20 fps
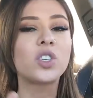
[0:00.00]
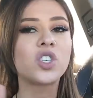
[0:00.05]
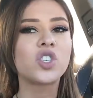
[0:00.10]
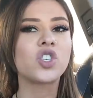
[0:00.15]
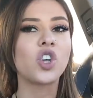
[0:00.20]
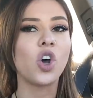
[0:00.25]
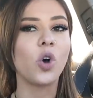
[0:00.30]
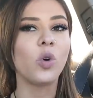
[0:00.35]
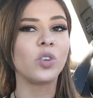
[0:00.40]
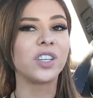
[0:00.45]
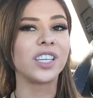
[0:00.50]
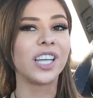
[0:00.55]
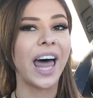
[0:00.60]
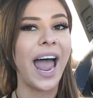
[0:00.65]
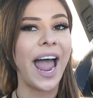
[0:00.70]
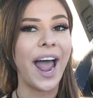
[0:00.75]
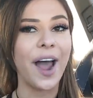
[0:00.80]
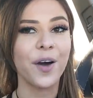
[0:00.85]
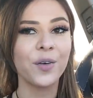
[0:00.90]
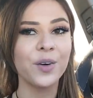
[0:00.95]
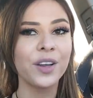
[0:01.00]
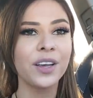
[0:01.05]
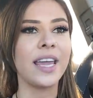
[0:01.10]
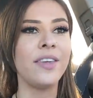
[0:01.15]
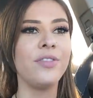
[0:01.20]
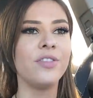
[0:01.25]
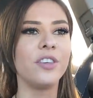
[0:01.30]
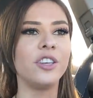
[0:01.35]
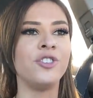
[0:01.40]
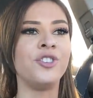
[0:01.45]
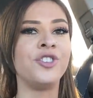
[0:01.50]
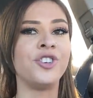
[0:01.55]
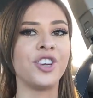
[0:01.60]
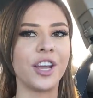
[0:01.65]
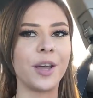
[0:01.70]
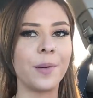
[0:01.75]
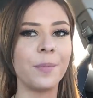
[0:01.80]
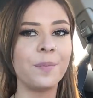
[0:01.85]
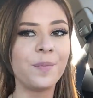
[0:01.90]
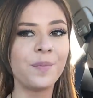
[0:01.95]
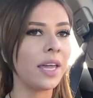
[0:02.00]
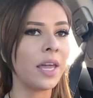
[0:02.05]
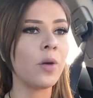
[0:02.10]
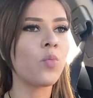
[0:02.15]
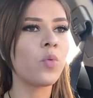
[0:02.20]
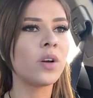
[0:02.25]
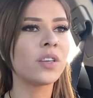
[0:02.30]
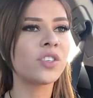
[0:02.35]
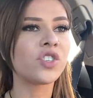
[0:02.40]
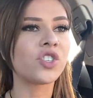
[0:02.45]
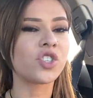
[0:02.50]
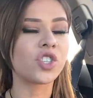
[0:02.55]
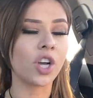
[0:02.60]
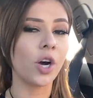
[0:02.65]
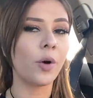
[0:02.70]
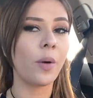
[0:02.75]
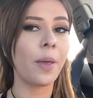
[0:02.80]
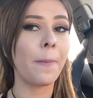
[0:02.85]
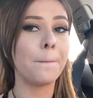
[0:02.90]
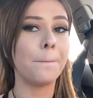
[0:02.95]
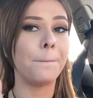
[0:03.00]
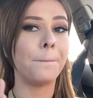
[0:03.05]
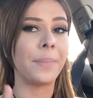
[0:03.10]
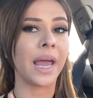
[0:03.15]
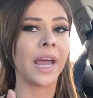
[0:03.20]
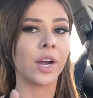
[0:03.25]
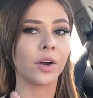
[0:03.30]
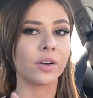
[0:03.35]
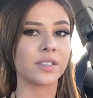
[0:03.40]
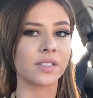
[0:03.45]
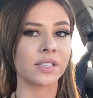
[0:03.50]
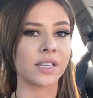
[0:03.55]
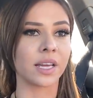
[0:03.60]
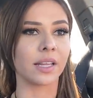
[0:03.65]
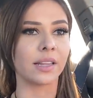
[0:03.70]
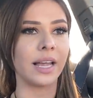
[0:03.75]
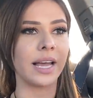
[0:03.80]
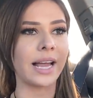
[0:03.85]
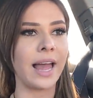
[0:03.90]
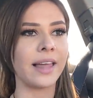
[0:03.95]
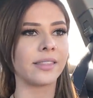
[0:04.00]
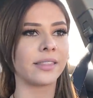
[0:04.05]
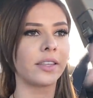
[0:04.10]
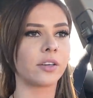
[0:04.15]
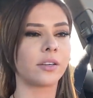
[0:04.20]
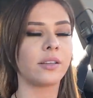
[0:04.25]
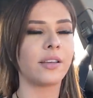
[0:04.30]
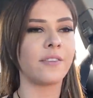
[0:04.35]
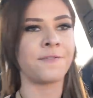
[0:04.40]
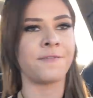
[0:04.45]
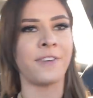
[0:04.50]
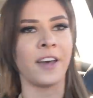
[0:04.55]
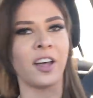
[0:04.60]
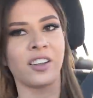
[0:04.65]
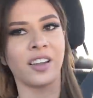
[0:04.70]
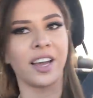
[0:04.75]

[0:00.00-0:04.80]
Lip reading: so loud in the gym. It was so embarrassing. Like, I literally felt